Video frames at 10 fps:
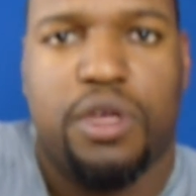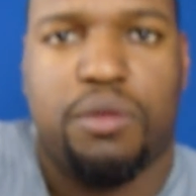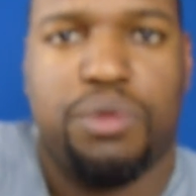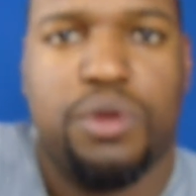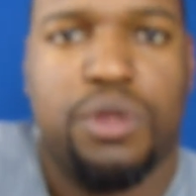
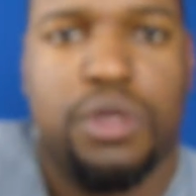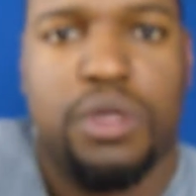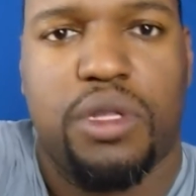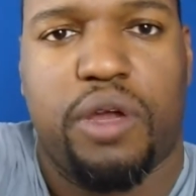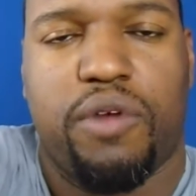computer,
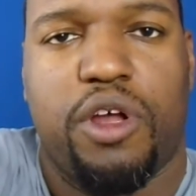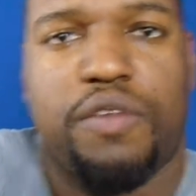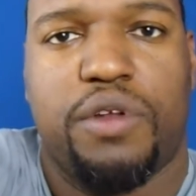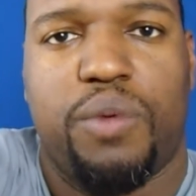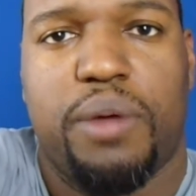like right
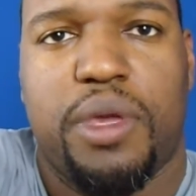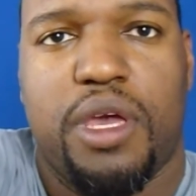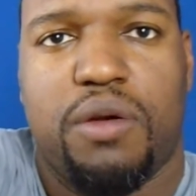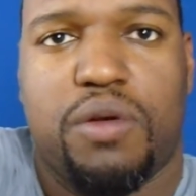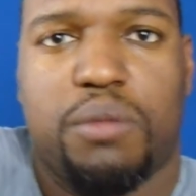off of the
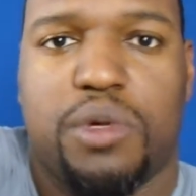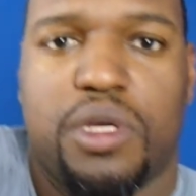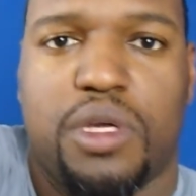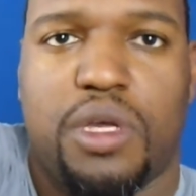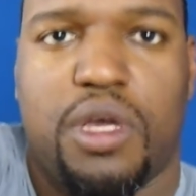webcam. Hold on, I'm
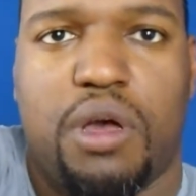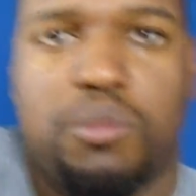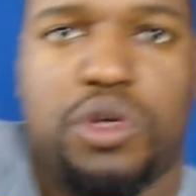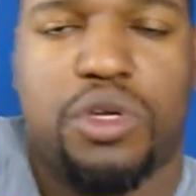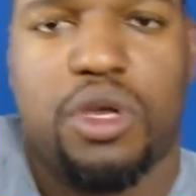
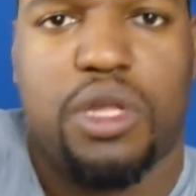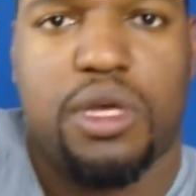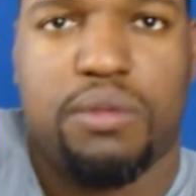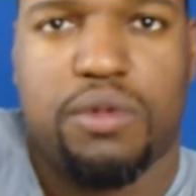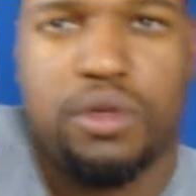gonna hook y'all
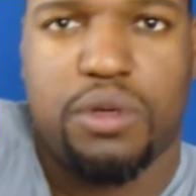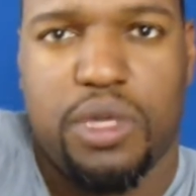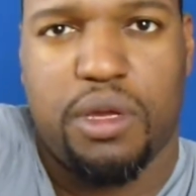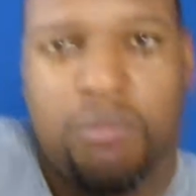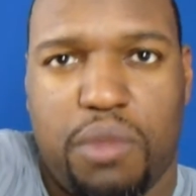up real
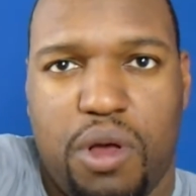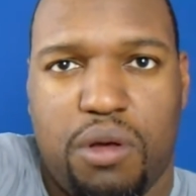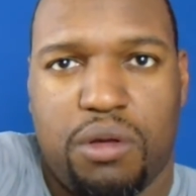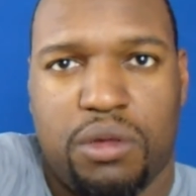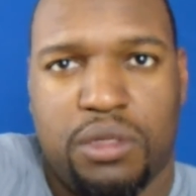quick.
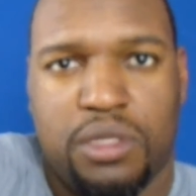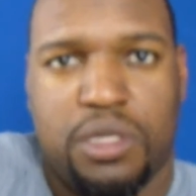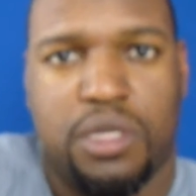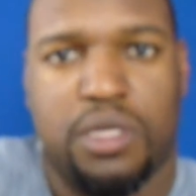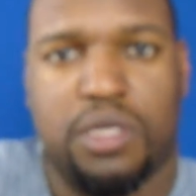Boom.
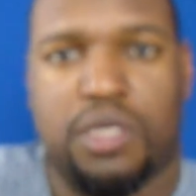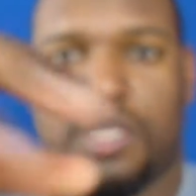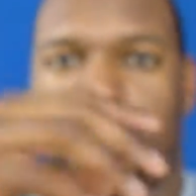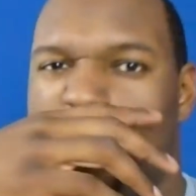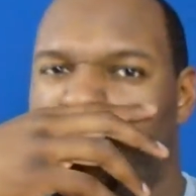
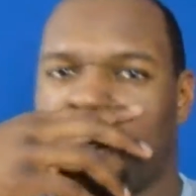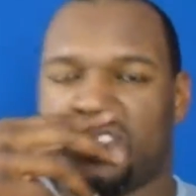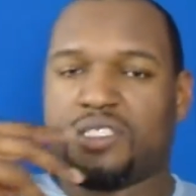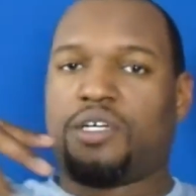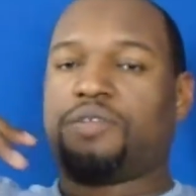All right,
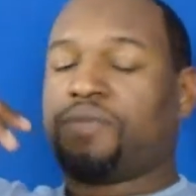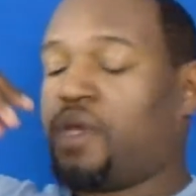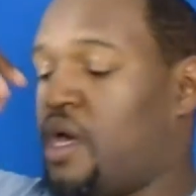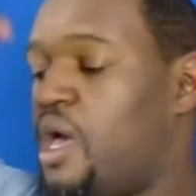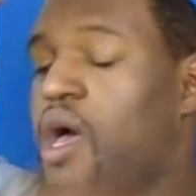so
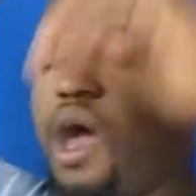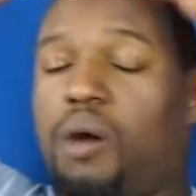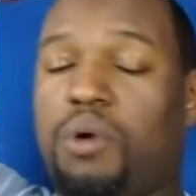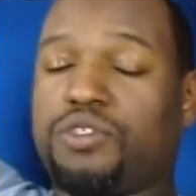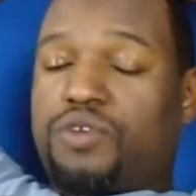
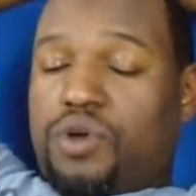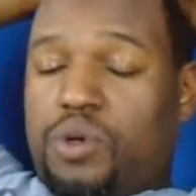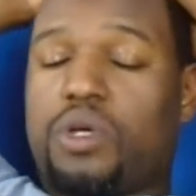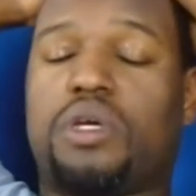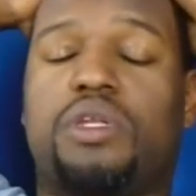I was
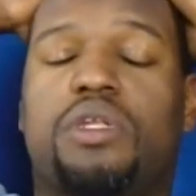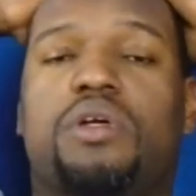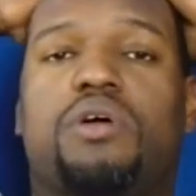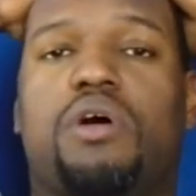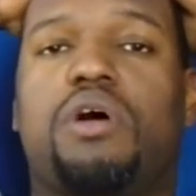recording
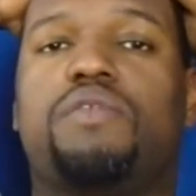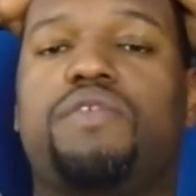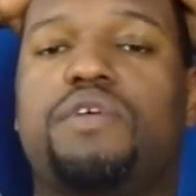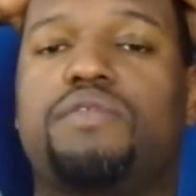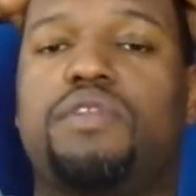off
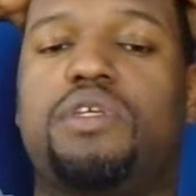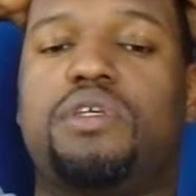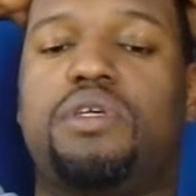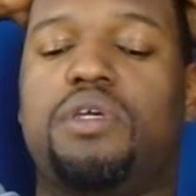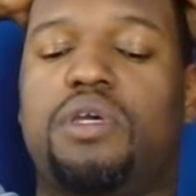of
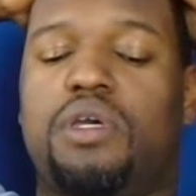the